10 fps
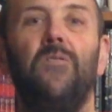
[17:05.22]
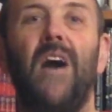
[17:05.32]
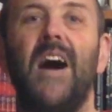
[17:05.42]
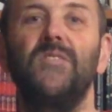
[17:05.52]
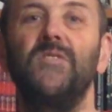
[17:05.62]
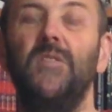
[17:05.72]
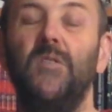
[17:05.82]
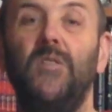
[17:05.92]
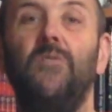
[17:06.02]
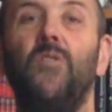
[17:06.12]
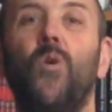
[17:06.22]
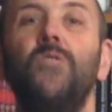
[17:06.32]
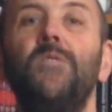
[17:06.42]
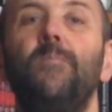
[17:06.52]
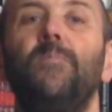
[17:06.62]
faster than the
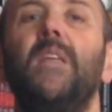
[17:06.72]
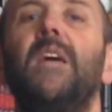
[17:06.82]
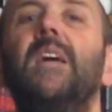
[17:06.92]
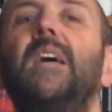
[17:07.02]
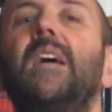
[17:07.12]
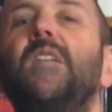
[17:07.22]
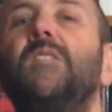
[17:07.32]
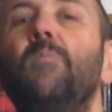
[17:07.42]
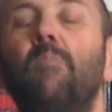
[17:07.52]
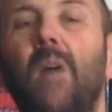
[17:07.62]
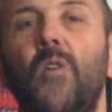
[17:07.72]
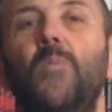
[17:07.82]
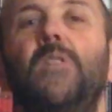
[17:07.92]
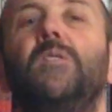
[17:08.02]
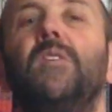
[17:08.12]
foot. The
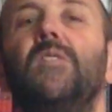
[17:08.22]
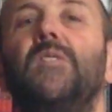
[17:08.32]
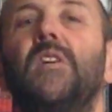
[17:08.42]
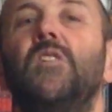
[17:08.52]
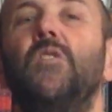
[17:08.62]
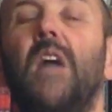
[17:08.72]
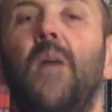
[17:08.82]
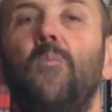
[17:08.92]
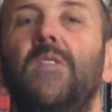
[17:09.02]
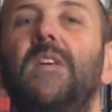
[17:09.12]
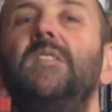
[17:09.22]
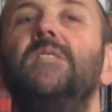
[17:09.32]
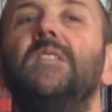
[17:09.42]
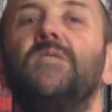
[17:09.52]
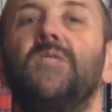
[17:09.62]
moment that you come within
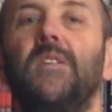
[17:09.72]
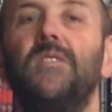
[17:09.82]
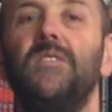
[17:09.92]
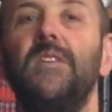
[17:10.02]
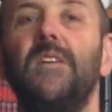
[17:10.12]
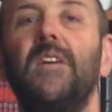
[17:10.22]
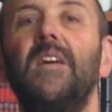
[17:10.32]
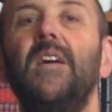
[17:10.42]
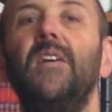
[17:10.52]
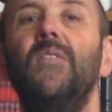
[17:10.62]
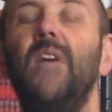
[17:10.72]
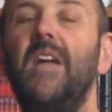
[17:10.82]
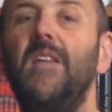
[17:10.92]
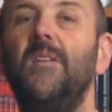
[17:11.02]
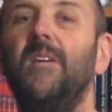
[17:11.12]
distance,
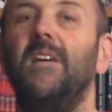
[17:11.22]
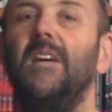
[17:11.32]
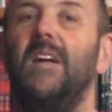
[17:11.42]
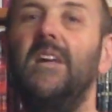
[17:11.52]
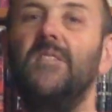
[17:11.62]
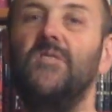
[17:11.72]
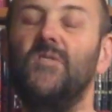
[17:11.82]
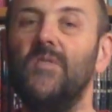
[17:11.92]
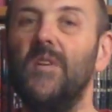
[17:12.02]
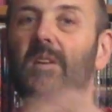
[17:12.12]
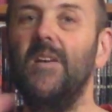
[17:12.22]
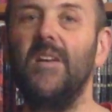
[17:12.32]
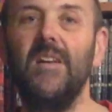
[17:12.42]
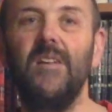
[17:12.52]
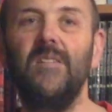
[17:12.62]
then it's
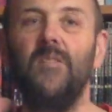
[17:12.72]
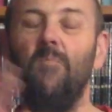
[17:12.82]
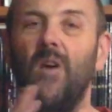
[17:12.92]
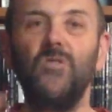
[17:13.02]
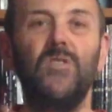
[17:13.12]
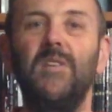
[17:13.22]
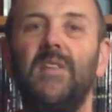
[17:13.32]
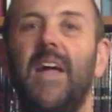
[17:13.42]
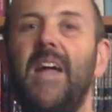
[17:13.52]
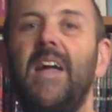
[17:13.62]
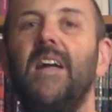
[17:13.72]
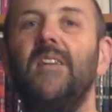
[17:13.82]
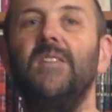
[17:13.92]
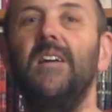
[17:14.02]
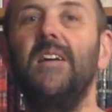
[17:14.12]
the motion of the
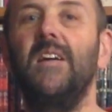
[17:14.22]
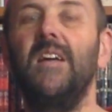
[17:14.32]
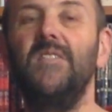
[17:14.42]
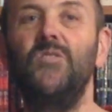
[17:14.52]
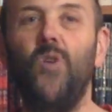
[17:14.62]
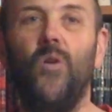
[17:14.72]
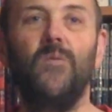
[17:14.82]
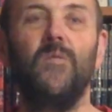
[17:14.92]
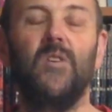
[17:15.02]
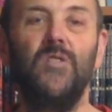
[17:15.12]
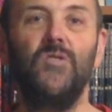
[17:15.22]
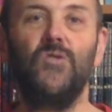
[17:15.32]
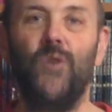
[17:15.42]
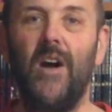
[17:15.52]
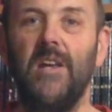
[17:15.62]
hand is not
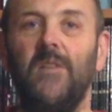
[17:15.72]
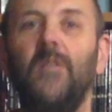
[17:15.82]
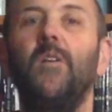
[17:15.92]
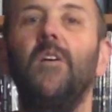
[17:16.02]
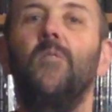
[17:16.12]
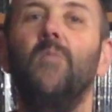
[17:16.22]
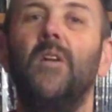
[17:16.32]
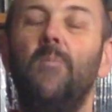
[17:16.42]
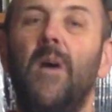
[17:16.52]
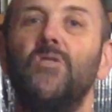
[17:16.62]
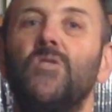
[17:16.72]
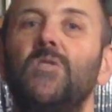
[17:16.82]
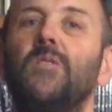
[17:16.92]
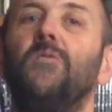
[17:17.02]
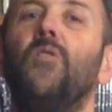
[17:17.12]
constrained by the motion
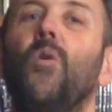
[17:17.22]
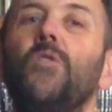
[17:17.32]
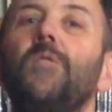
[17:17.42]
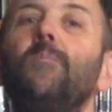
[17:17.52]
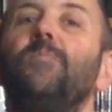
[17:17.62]
of the foot,